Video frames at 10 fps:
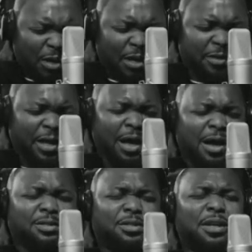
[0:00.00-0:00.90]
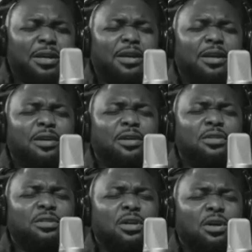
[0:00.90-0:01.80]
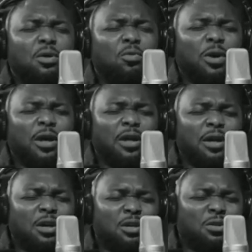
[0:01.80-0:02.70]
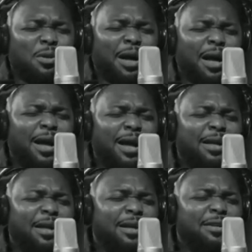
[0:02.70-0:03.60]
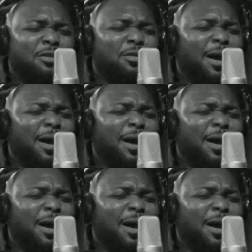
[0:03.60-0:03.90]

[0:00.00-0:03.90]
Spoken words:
with our tears. We are crying